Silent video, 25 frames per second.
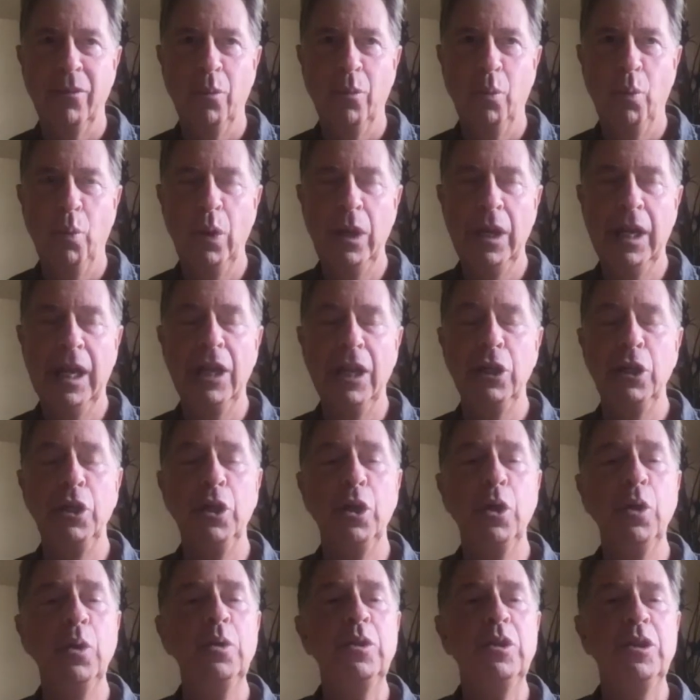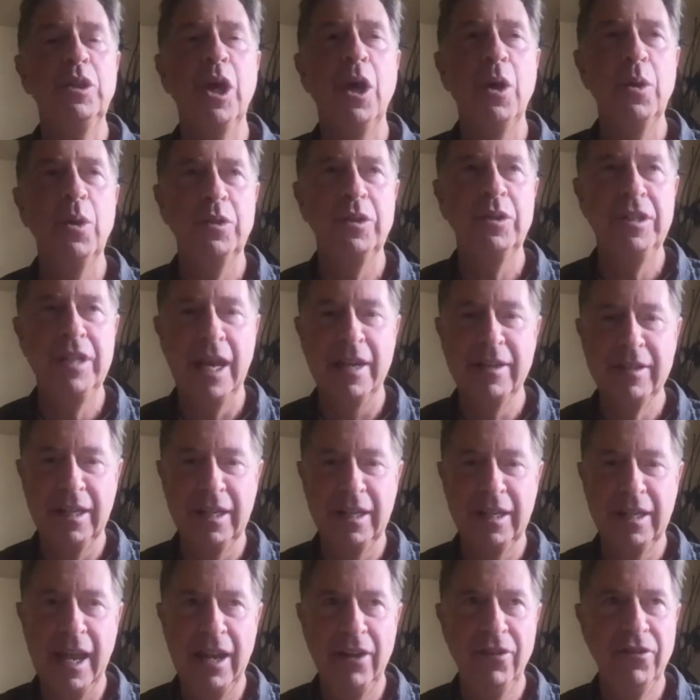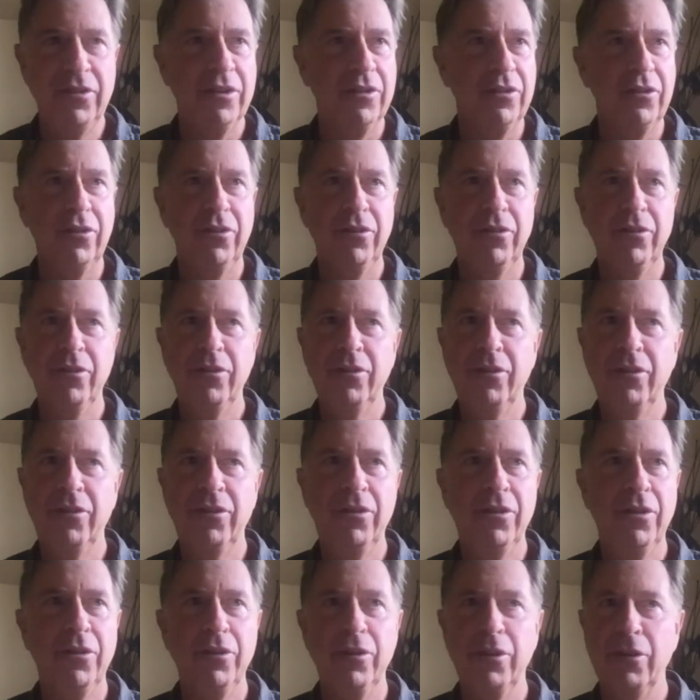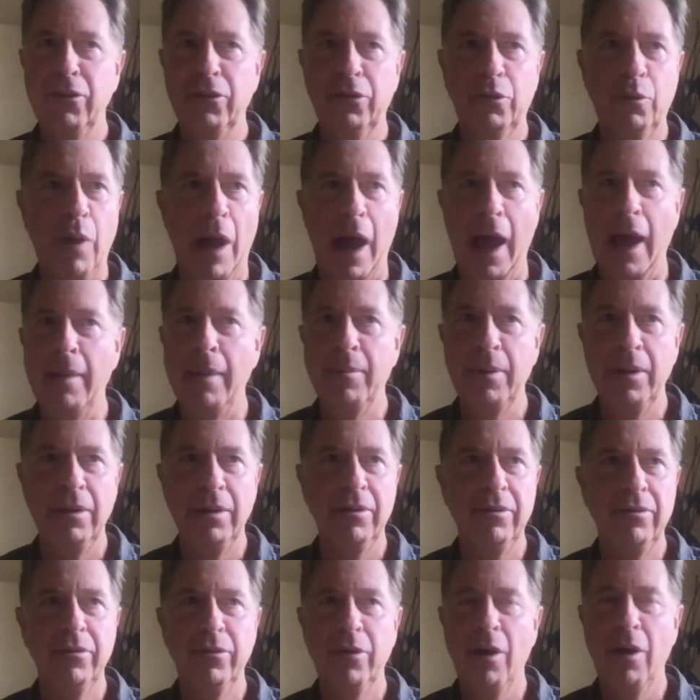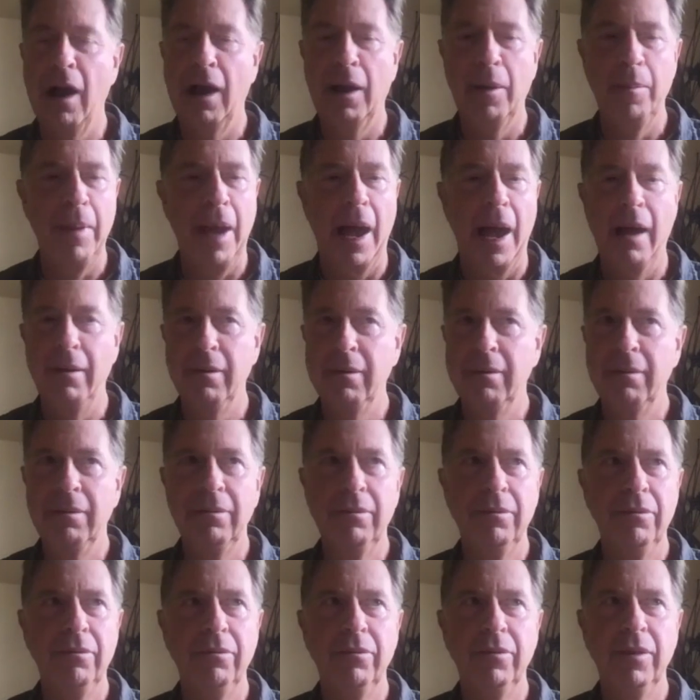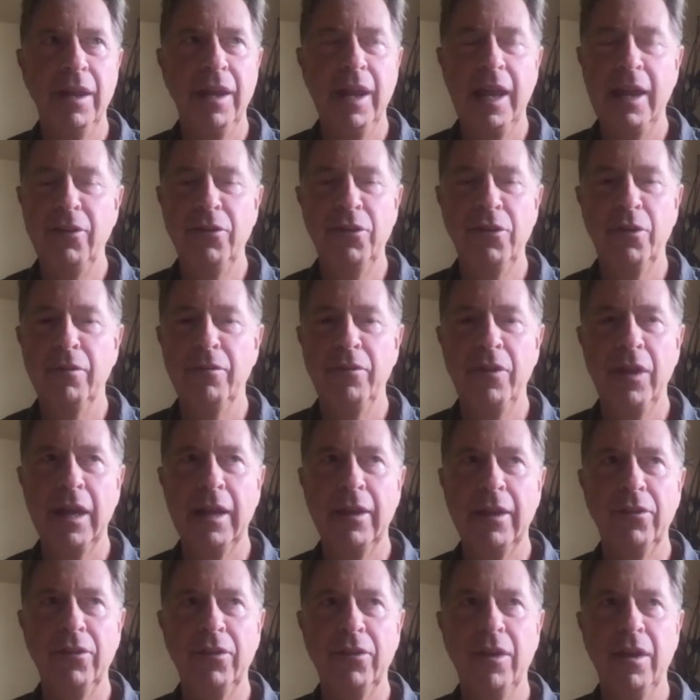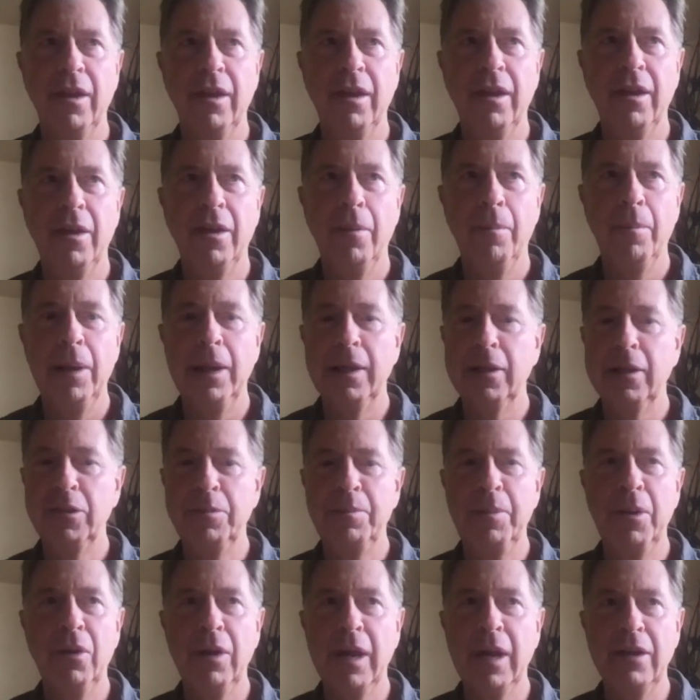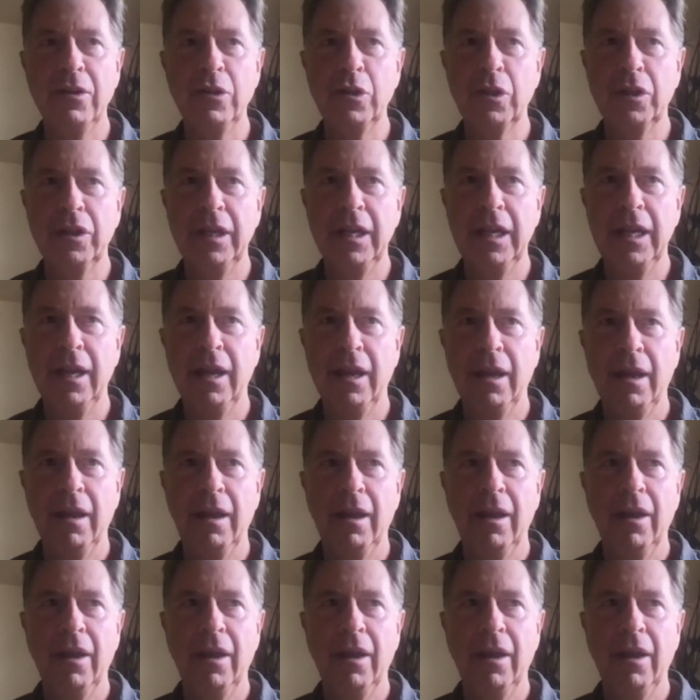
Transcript: We can use those designations to describe and talk about the nature of things, but experientially,